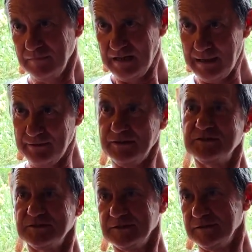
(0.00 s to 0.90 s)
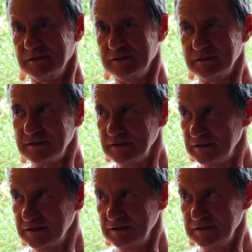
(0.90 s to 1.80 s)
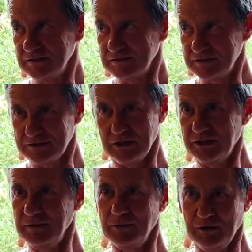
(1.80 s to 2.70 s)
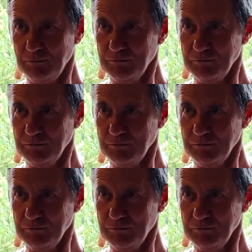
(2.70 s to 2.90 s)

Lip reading: habits. It's just like you might,